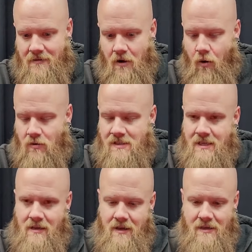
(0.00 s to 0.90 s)
don't
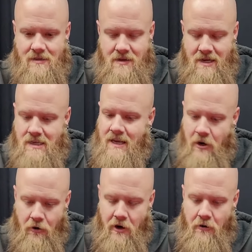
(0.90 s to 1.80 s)
see this
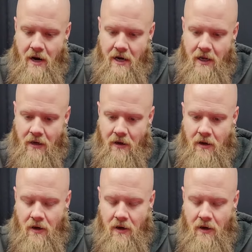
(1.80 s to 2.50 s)
deteriorating.